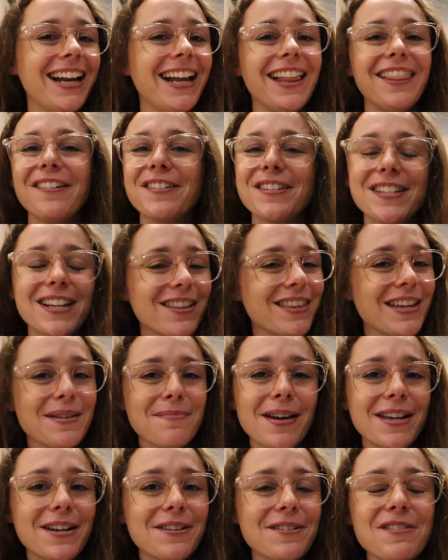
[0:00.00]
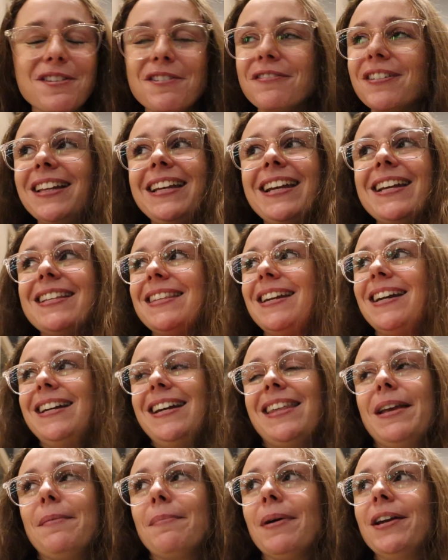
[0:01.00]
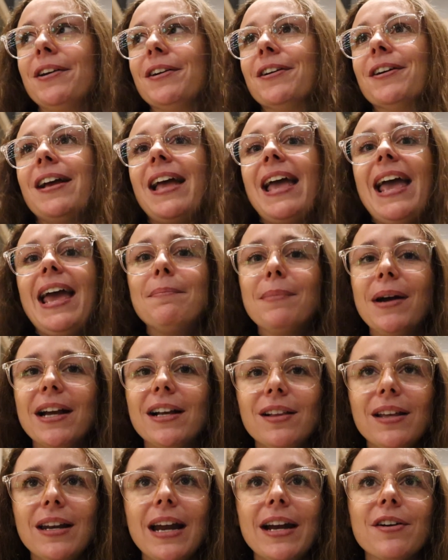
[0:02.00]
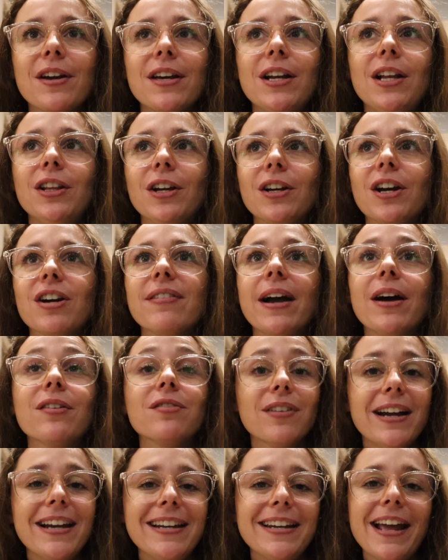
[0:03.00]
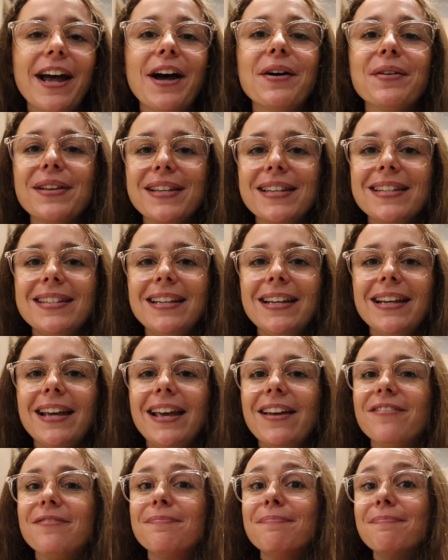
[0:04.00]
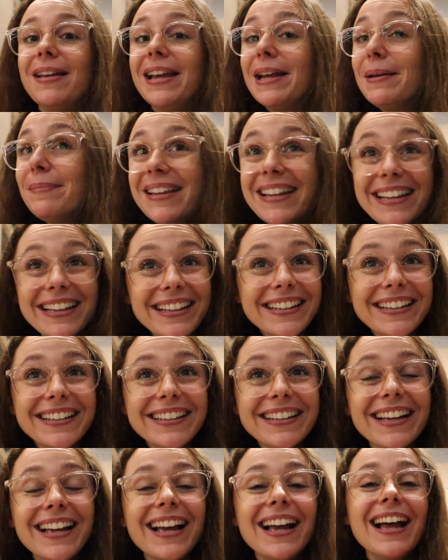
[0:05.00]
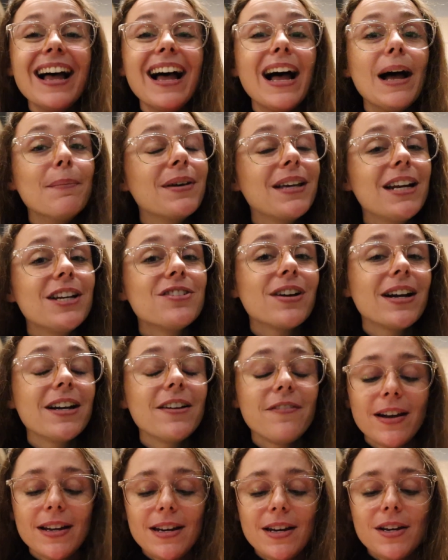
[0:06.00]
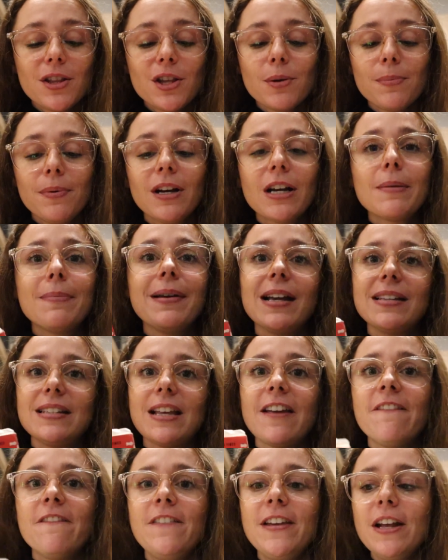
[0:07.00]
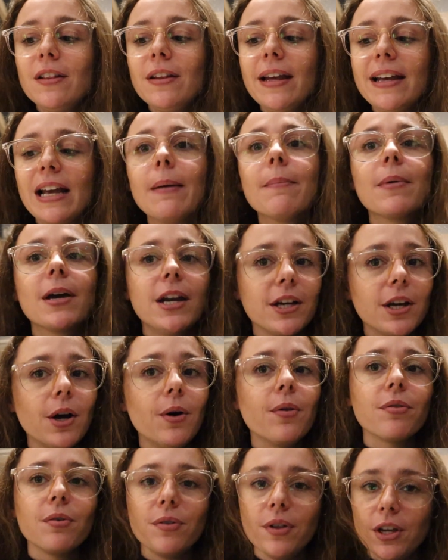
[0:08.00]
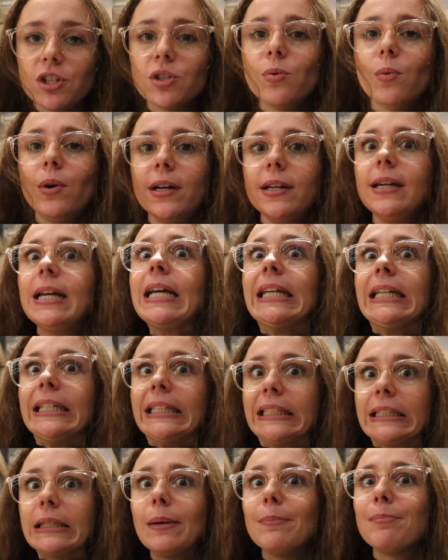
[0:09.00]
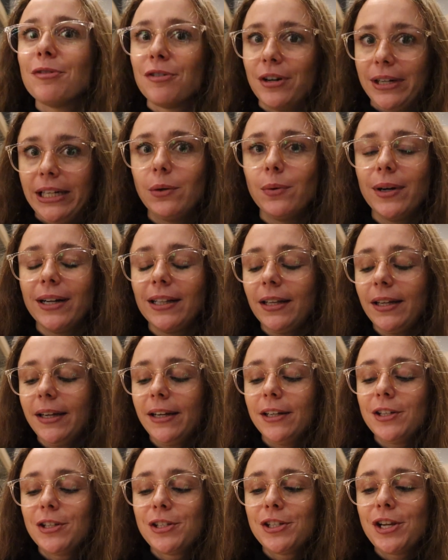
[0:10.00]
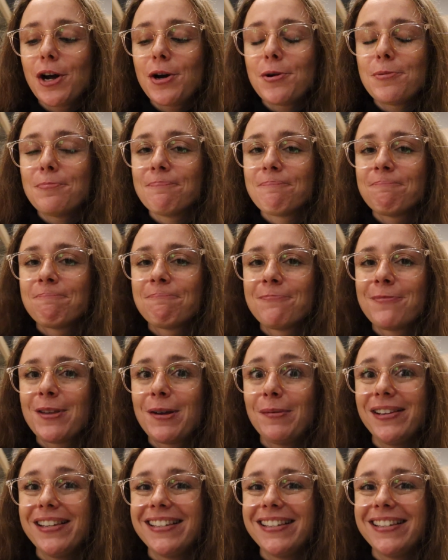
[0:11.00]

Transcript: there's nothing better. There really isn't anything better. And Michael and I are gonna look around right now to see if maybe I'm gonna try to find another book, because I feel like I'm gonna go through this one pretty quickly, so we'll